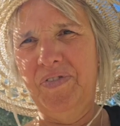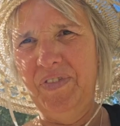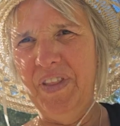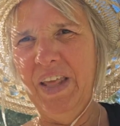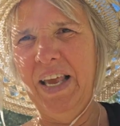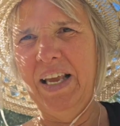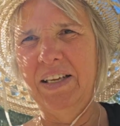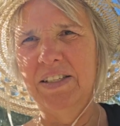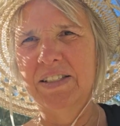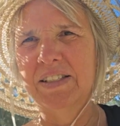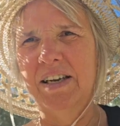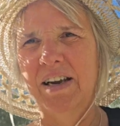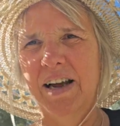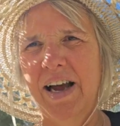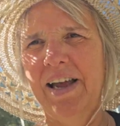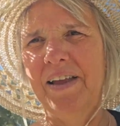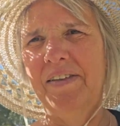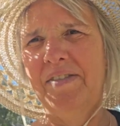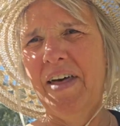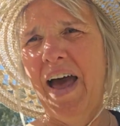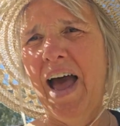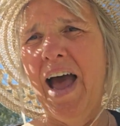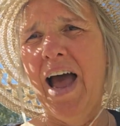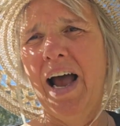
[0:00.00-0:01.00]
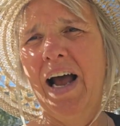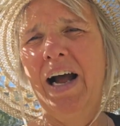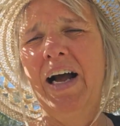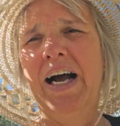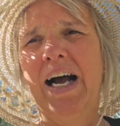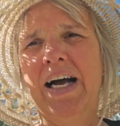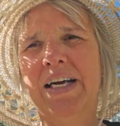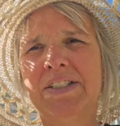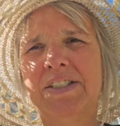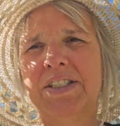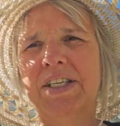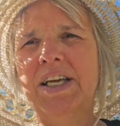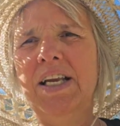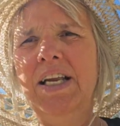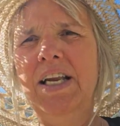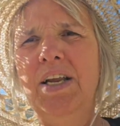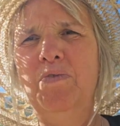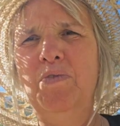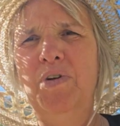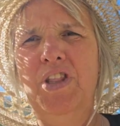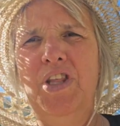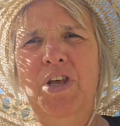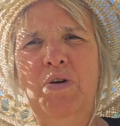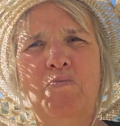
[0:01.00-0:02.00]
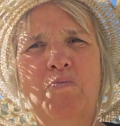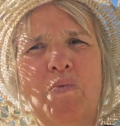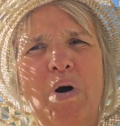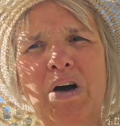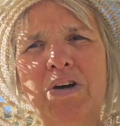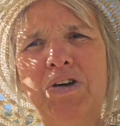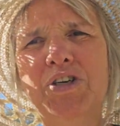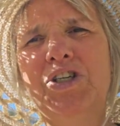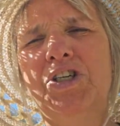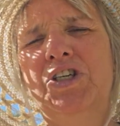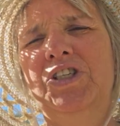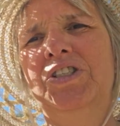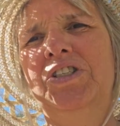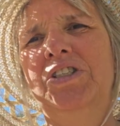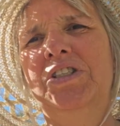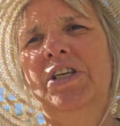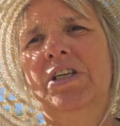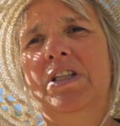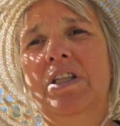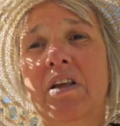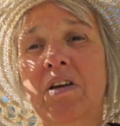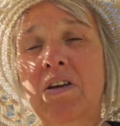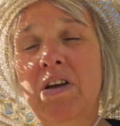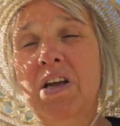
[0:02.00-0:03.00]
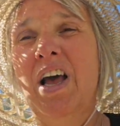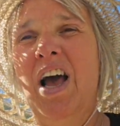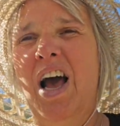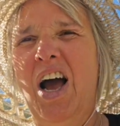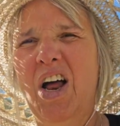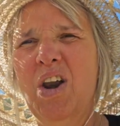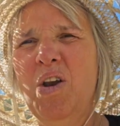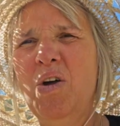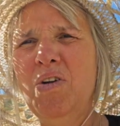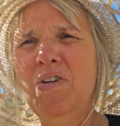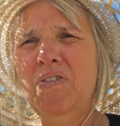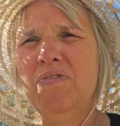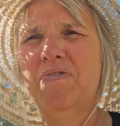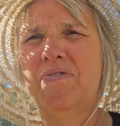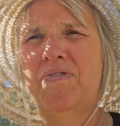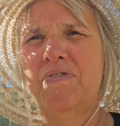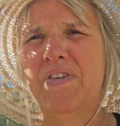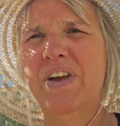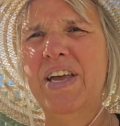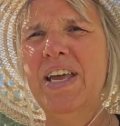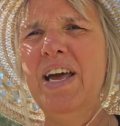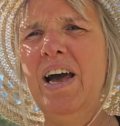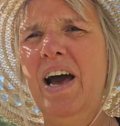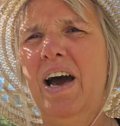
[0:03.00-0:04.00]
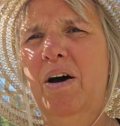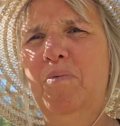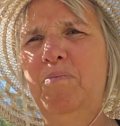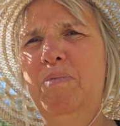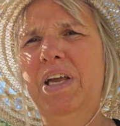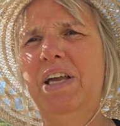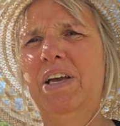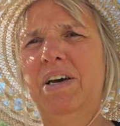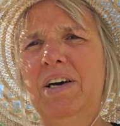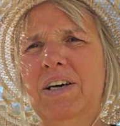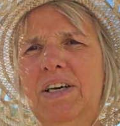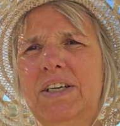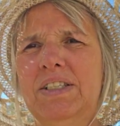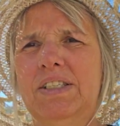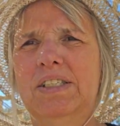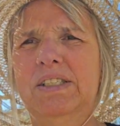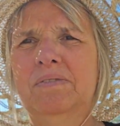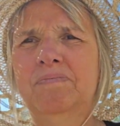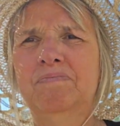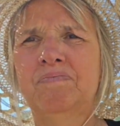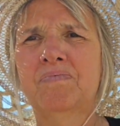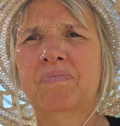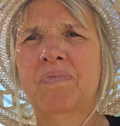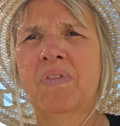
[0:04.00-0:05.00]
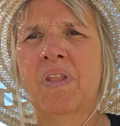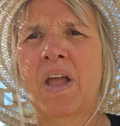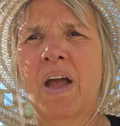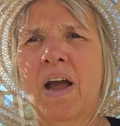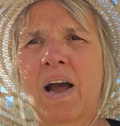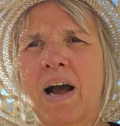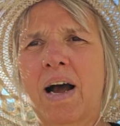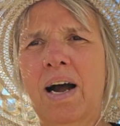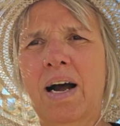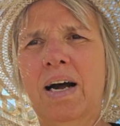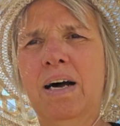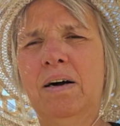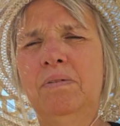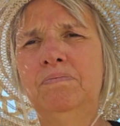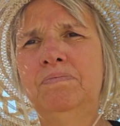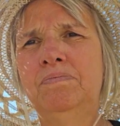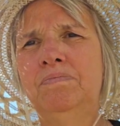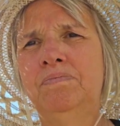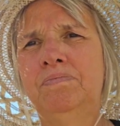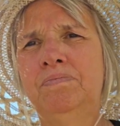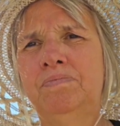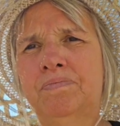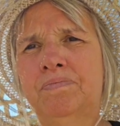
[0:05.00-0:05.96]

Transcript: things like that I'm dealing with the emotions and a lot of fear because um,